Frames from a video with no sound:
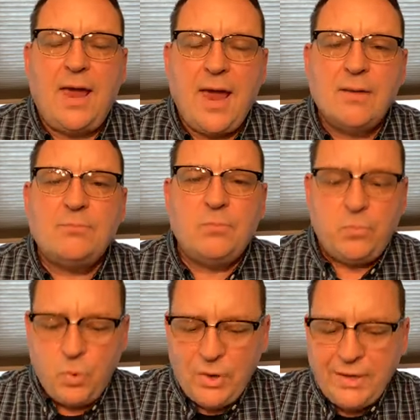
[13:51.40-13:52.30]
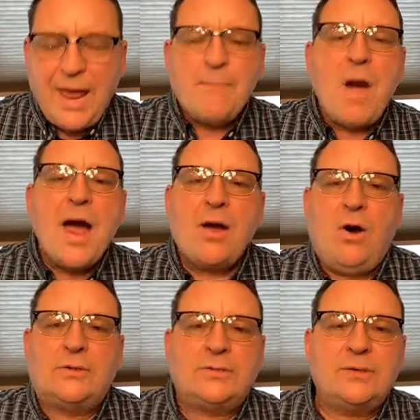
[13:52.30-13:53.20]
and put it at my
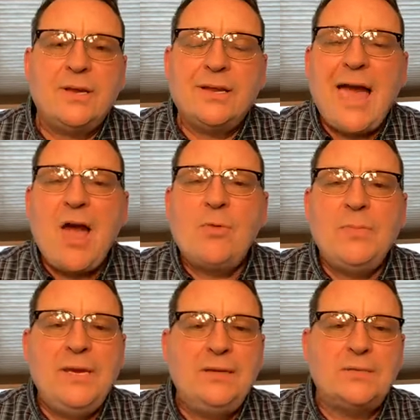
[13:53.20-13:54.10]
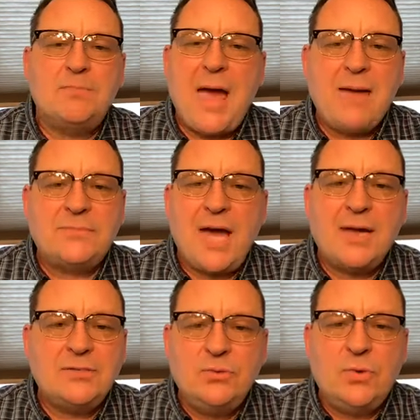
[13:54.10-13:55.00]
altar and allow me to
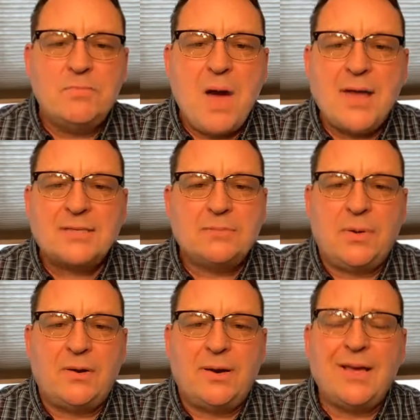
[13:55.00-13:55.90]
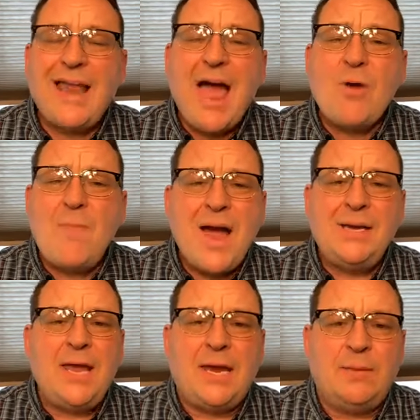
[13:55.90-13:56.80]
baptize you with my spirit. Allow my
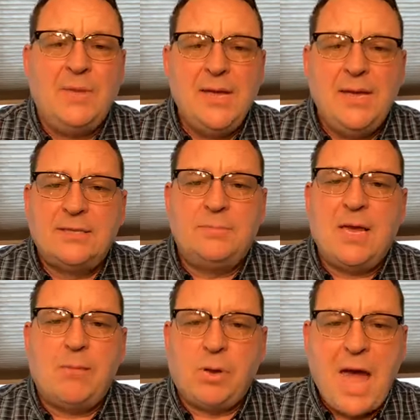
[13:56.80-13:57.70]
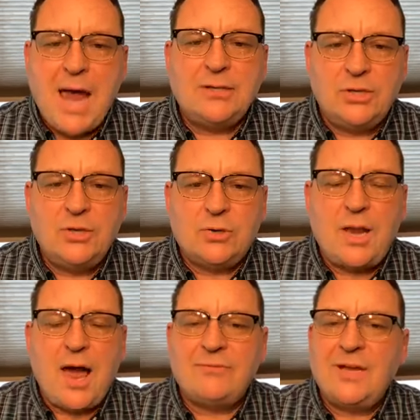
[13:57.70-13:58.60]
name to be applied to your
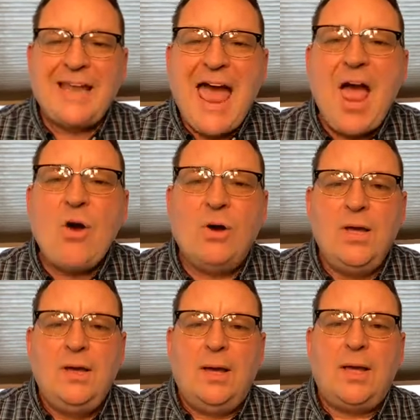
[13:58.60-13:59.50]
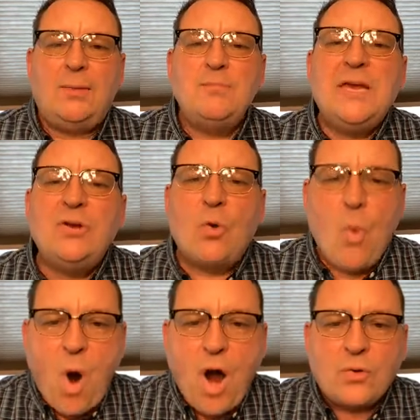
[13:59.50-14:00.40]
life. Allow uh, me to
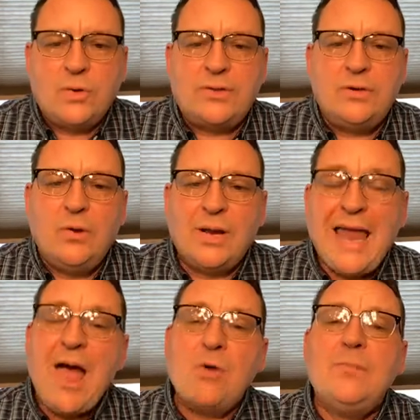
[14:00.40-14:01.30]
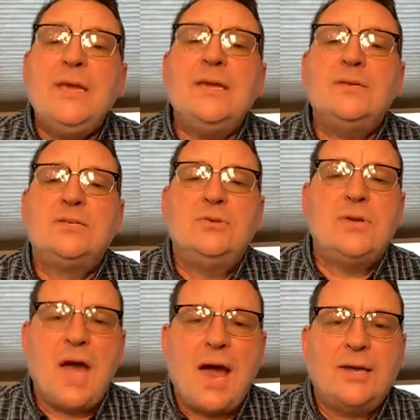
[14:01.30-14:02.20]
walk with you. Allow me to
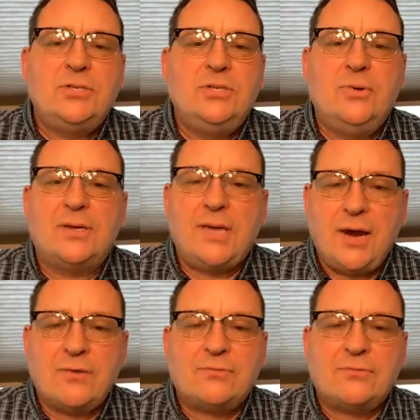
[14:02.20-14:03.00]
guide you and care